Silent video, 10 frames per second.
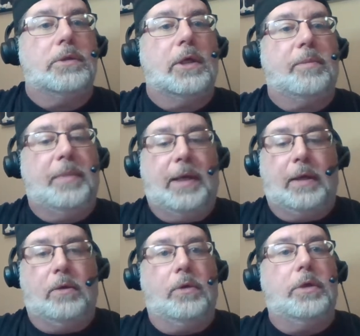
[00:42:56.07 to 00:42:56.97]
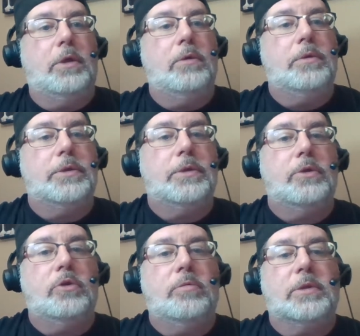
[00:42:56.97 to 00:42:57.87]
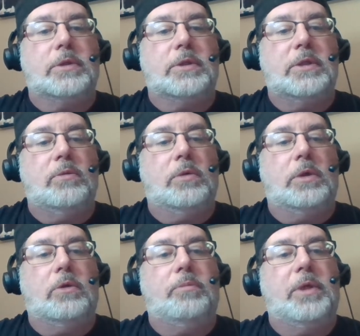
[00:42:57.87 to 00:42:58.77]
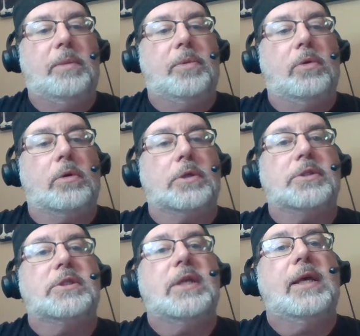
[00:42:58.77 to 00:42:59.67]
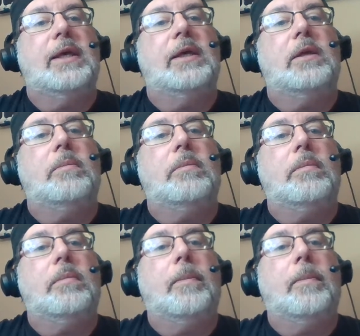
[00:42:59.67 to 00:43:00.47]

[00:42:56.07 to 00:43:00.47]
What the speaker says: check back on YouTube and see what you people are saying.